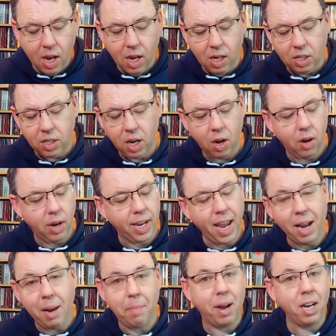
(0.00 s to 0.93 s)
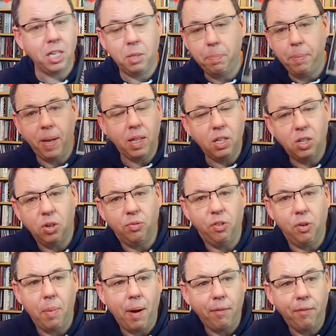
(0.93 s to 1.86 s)
So again, I managed to pick this up
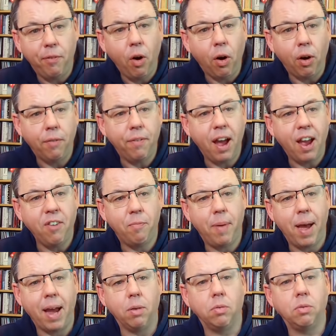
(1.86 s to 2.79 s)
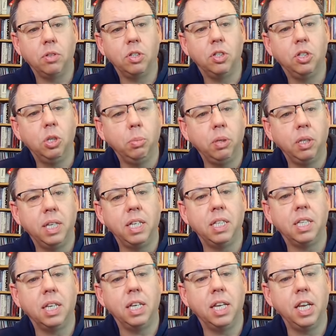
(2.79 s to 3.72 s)
for about £4 or £5, double
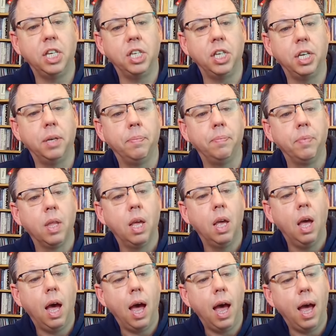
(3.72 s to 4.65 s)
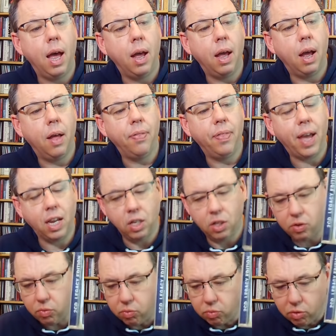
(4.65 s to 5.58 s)
disc edition. And that
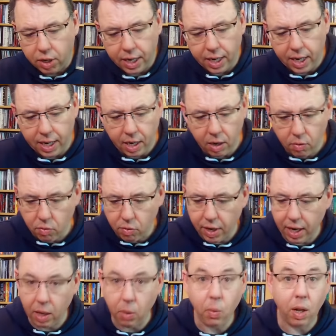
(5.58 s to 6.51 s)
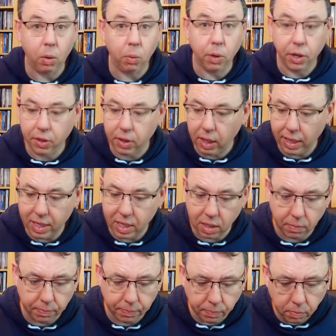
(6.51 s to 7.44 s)
is really, really well worth a listen.